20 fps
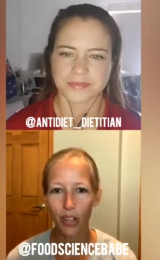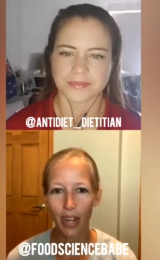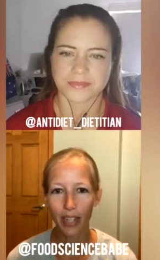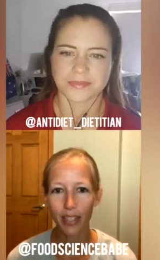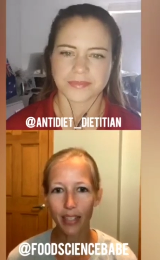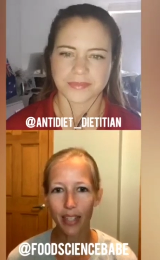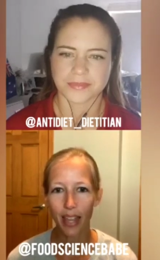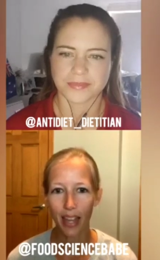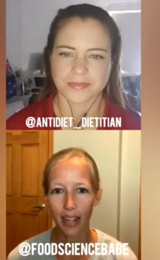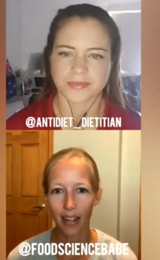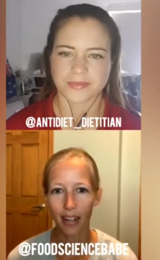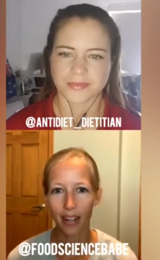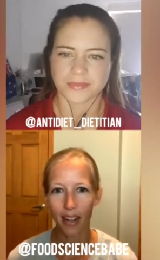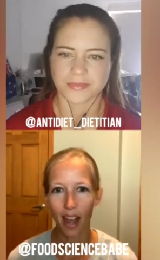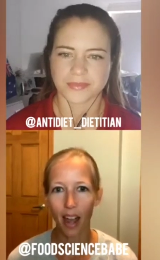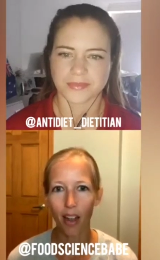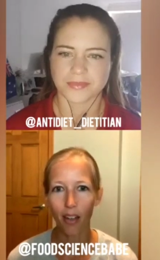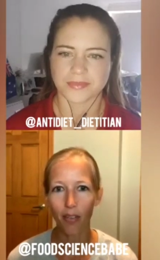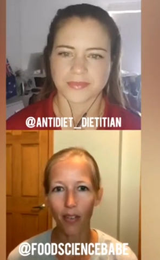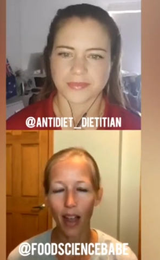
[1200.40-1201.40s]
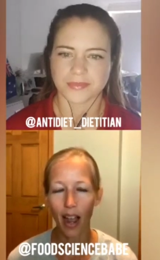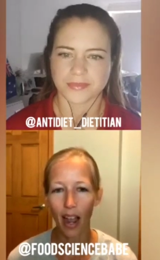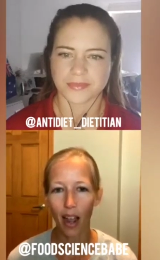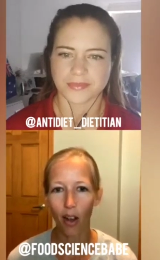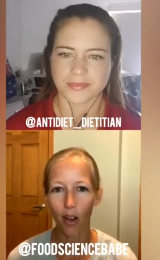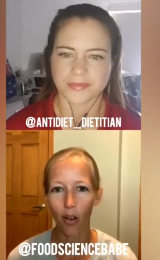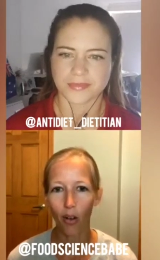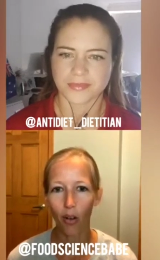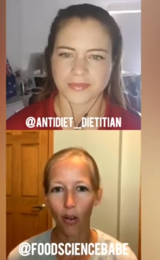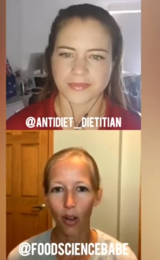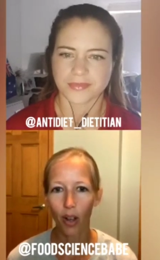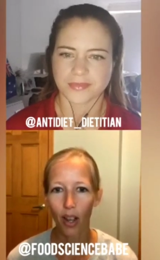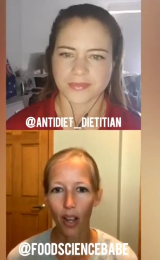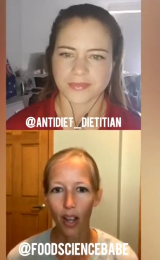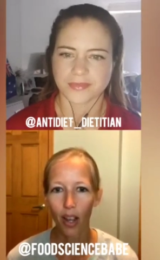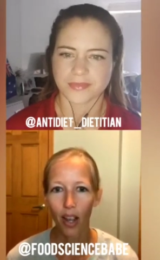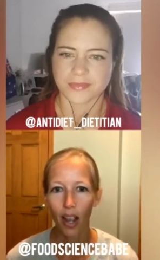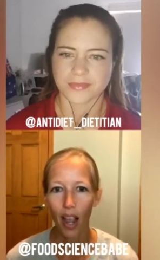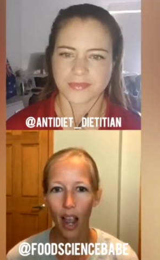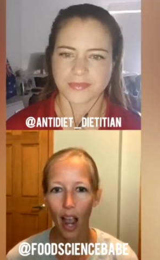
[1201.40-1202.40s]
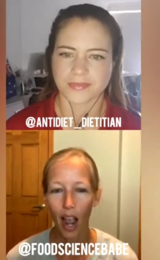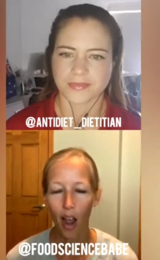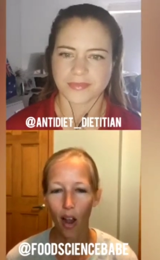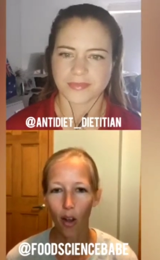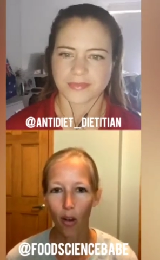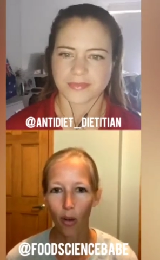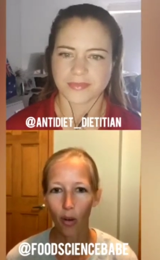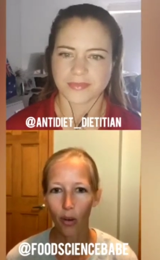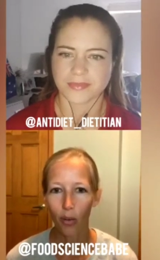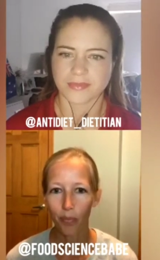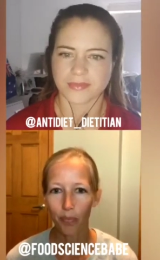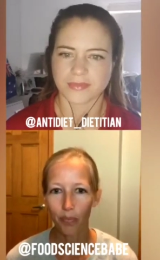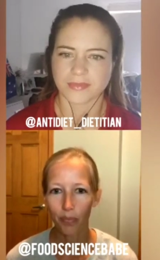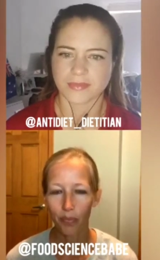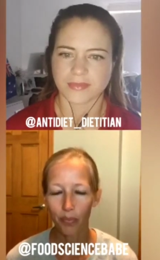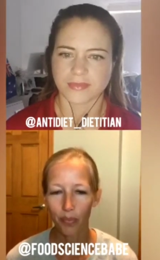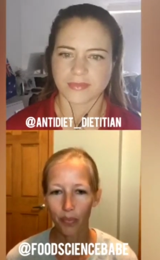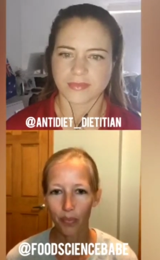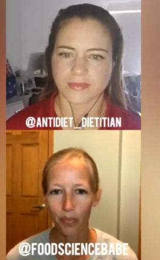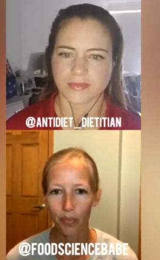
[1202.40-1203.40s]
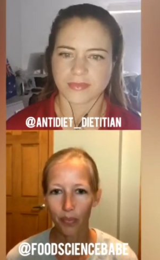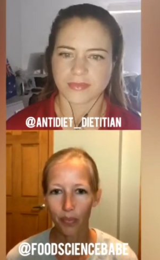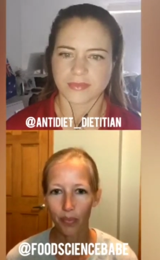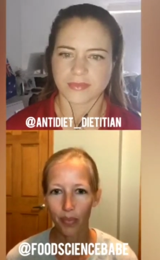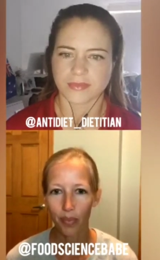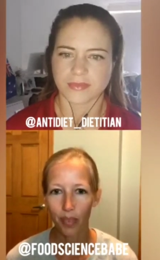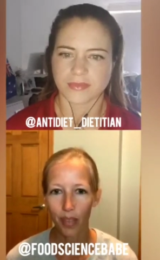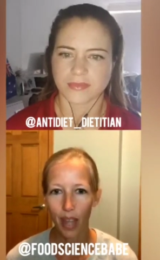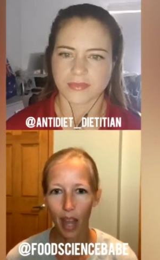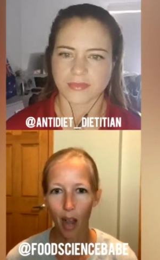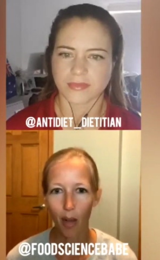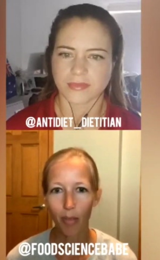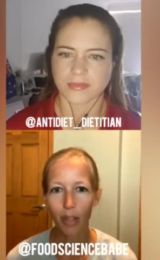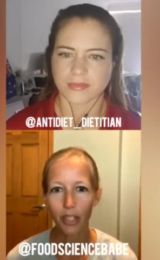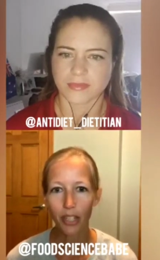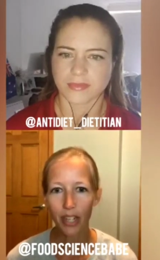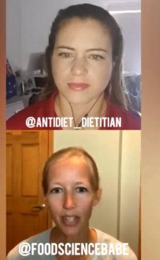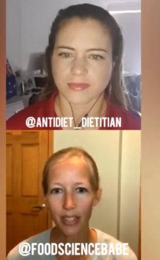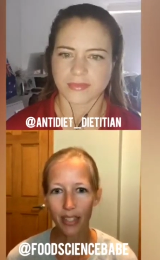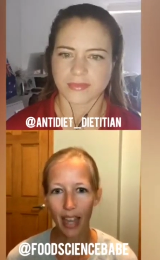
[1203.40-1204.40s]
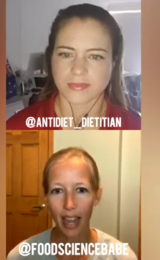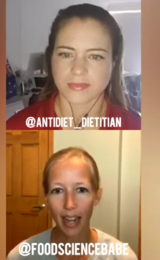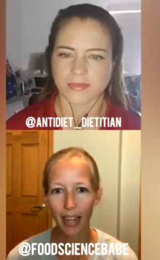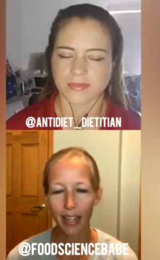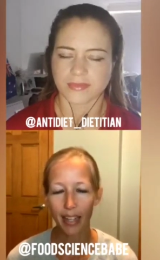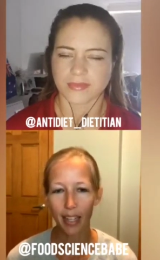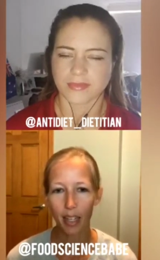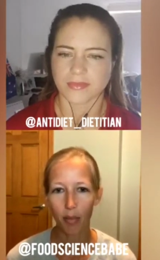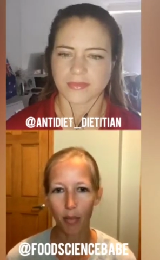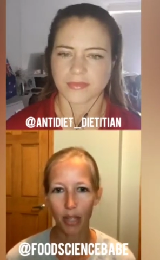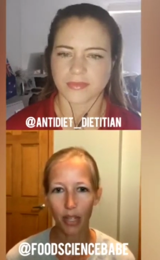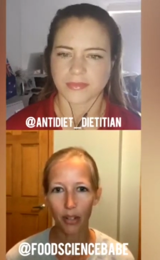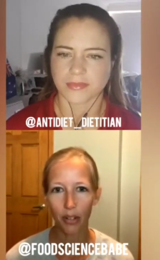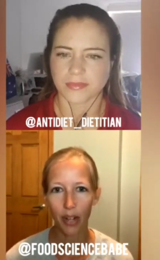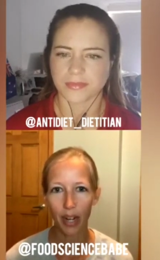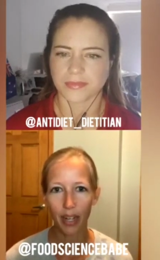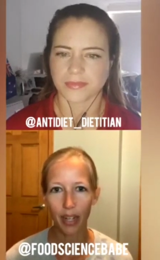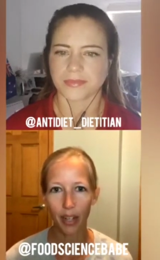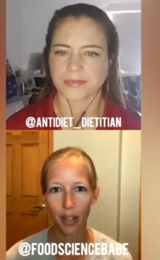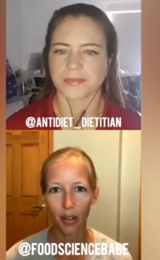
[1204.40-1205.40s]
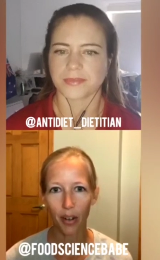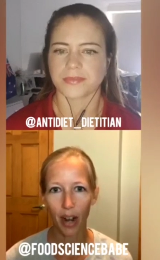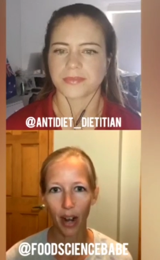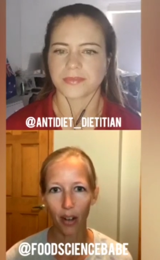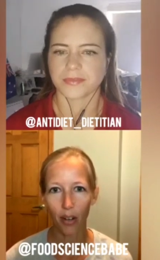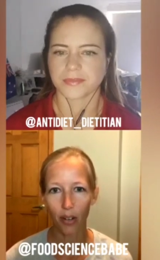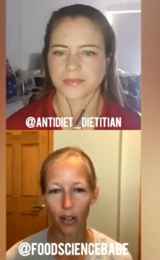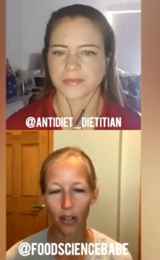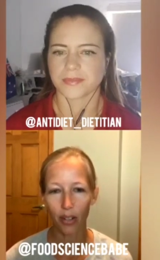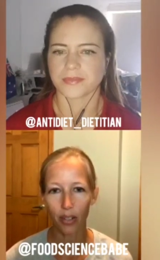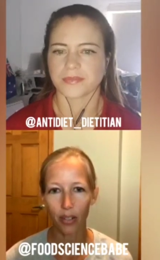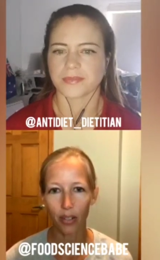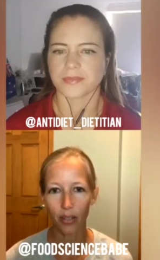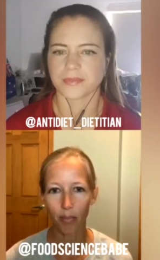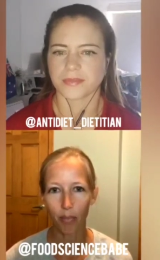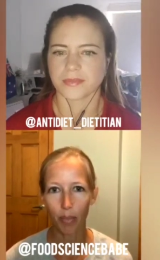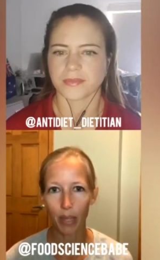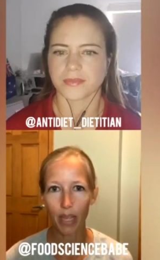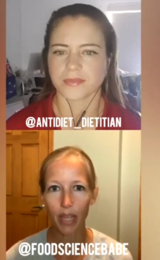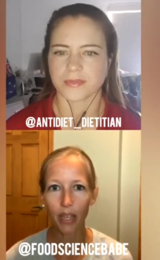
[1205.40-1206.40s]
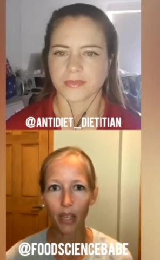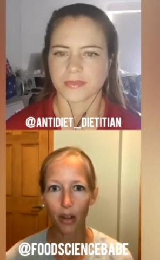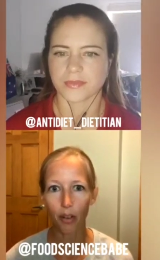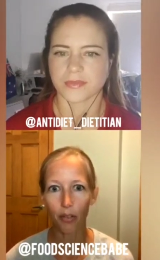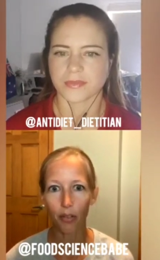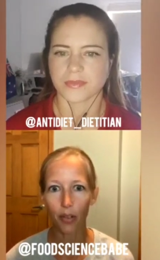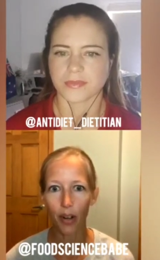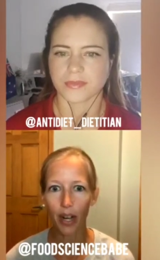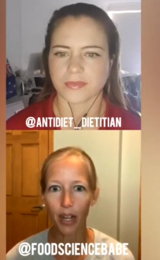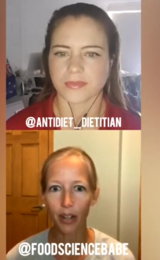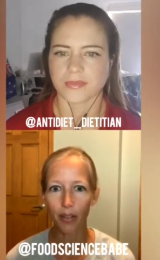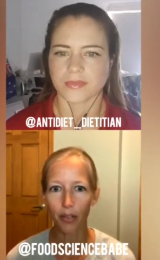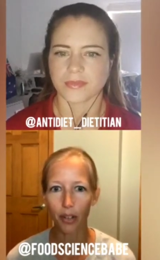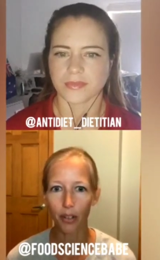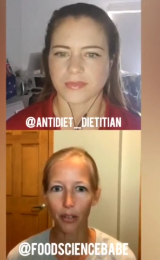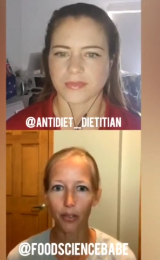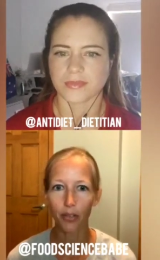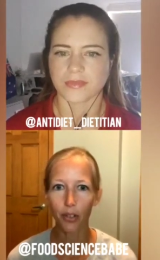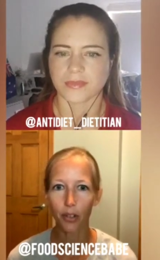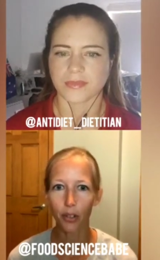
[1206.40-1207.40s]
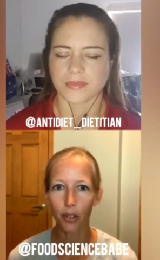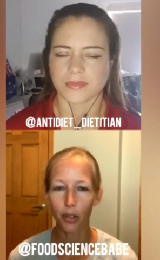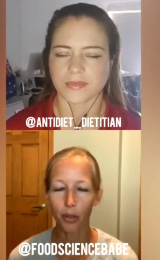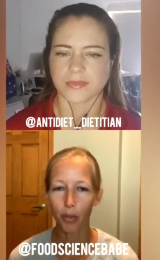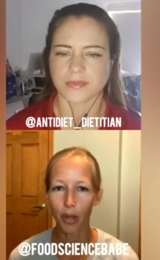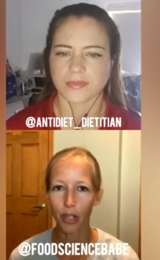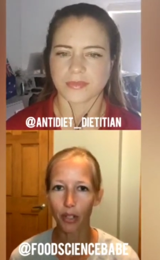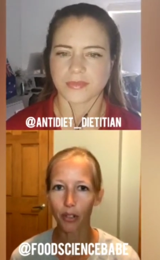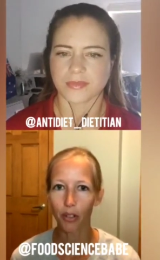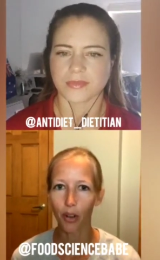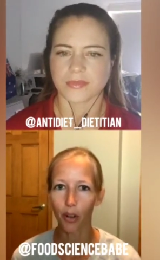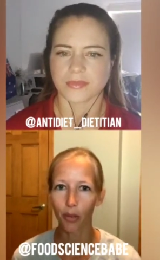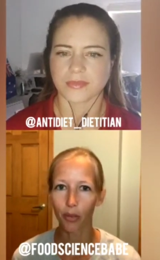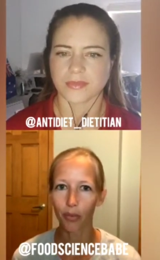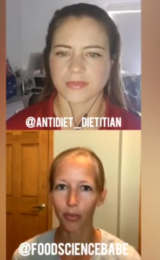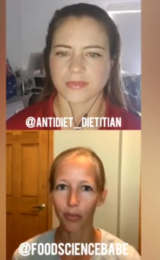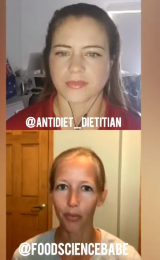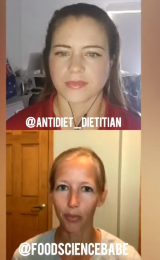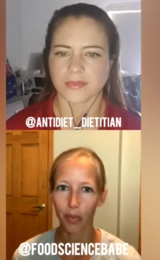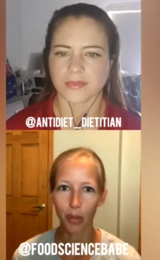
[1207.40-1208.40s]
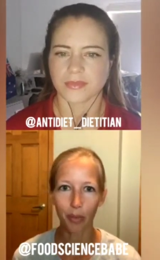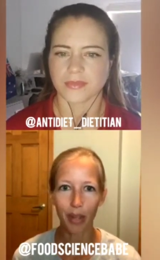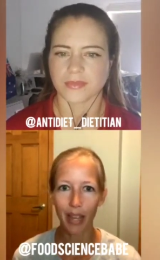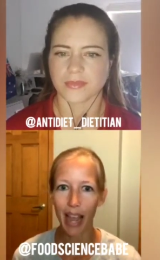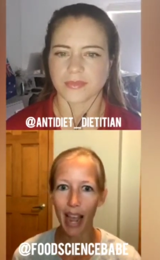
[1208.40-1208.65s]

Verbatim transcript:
Speaker 1: that enough how how how much anxiety can be created around being afraid of your food when you don't when we have